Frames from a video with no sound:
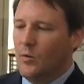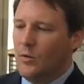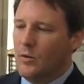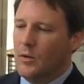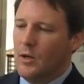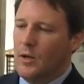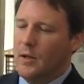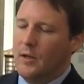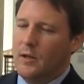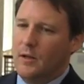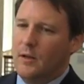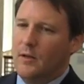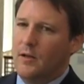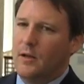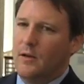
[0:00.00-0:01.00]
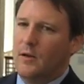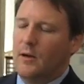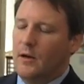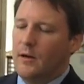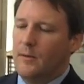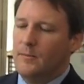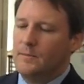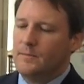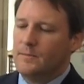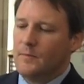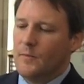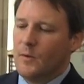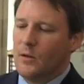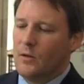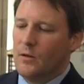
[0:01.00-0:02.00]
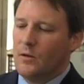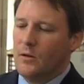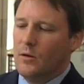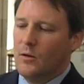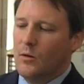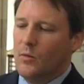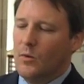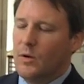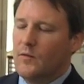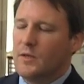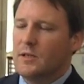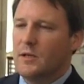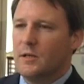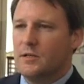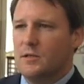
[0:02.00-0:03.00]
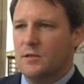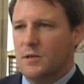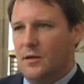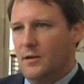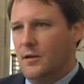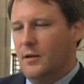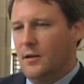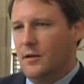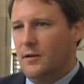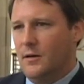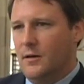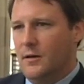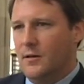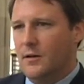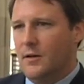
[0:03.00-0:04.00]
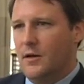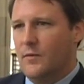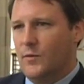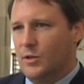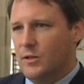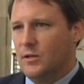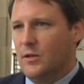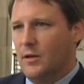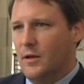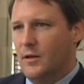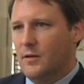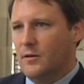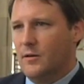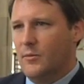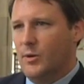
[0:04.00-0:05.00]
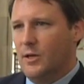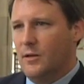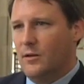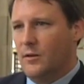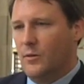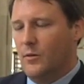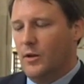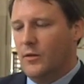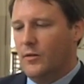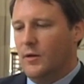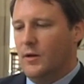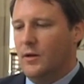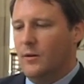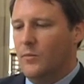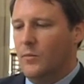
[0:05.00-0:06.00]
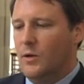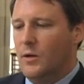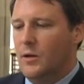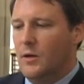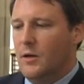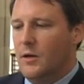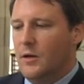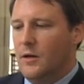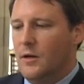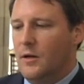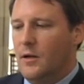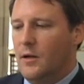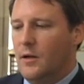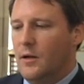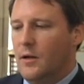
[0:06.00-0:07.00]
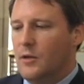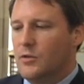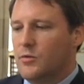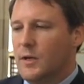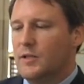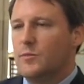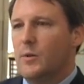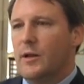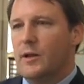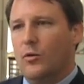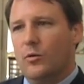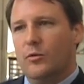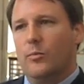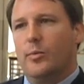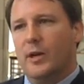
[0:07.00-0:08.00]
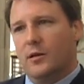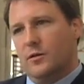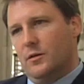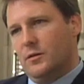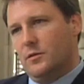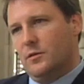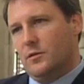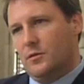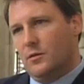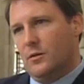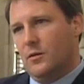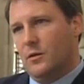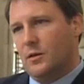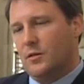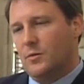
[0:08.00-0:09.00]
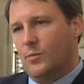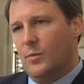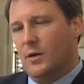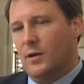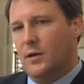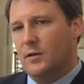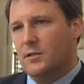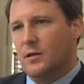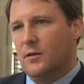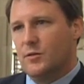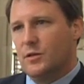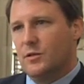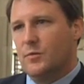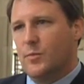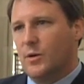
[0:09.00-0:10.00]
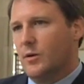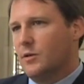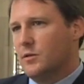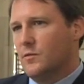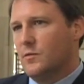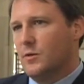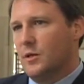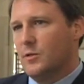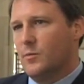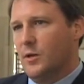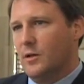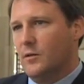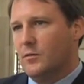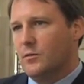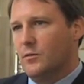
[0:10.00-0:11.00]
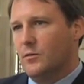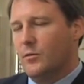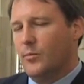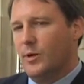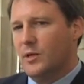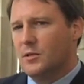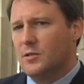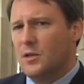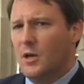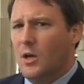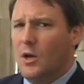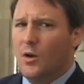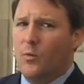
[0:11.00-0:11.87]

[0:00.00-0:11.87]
Well, um, one of the sessions at, at uh, the conference today is going to be dealing with um, uh, transplanting older patients and certain ex uh, centers' experience of transplanting those older patients.